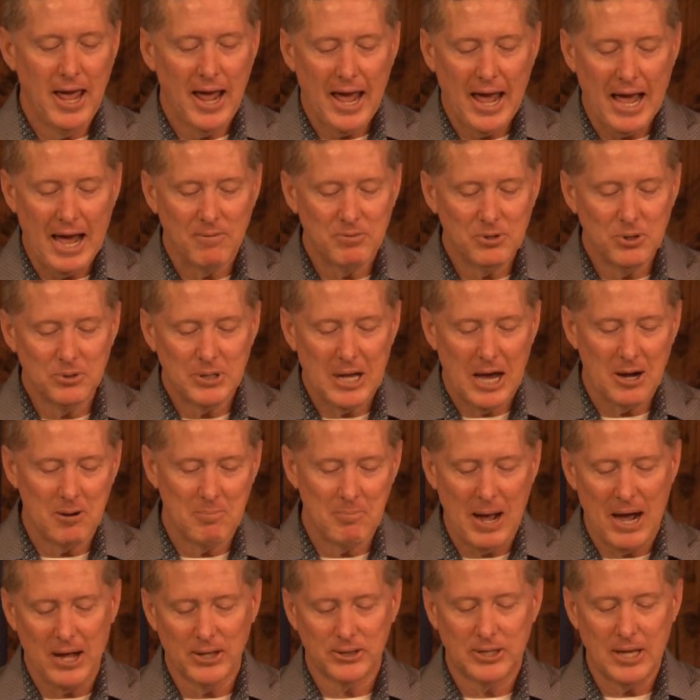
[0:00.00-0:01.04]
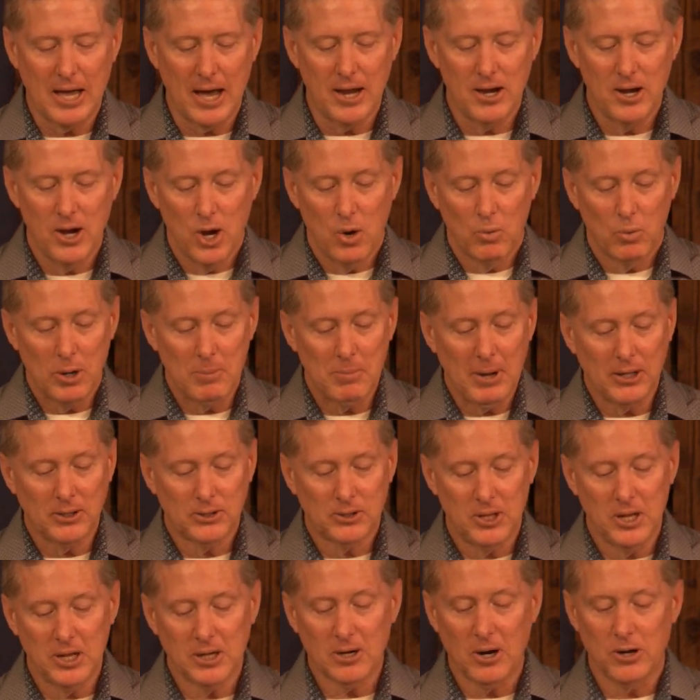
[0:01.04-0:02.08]
Have no doubt about that. We may
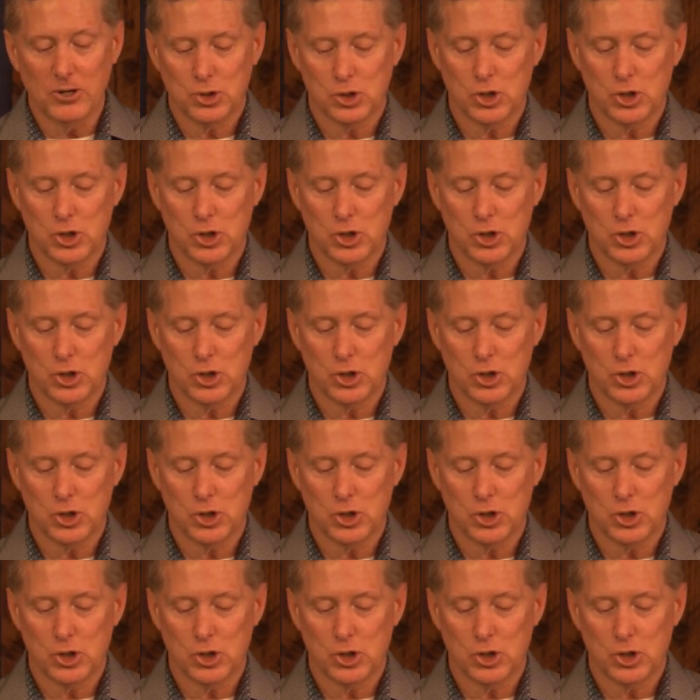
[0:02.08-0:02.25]
think our